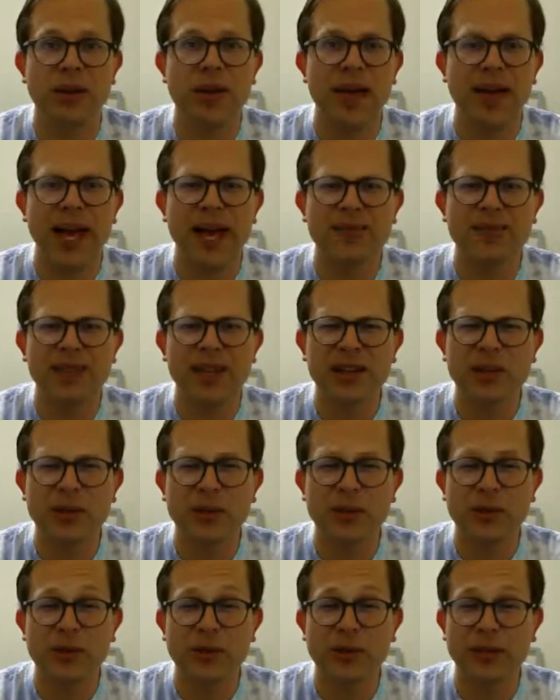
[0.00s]
I have not
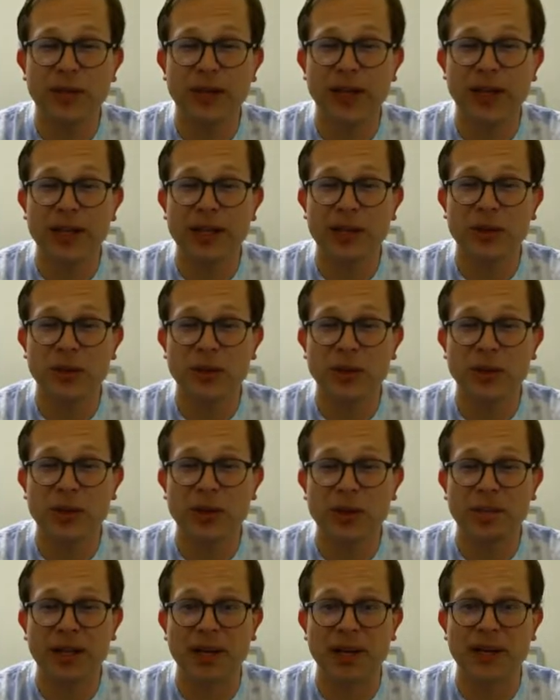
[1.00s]
used her for high
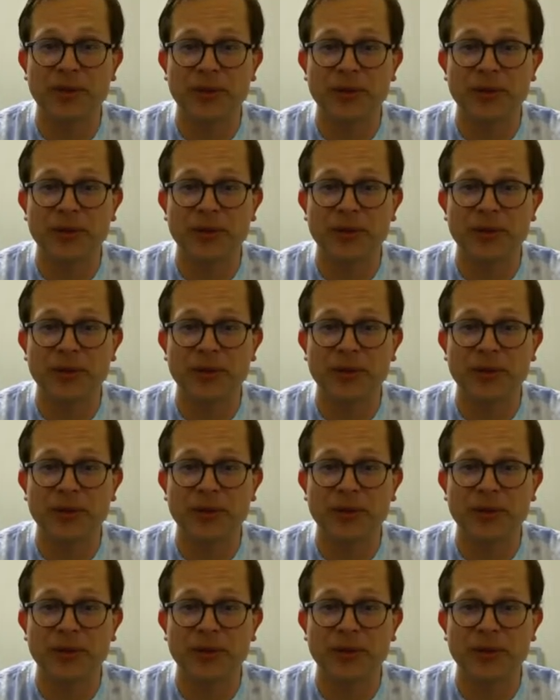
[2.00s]
scores, but I've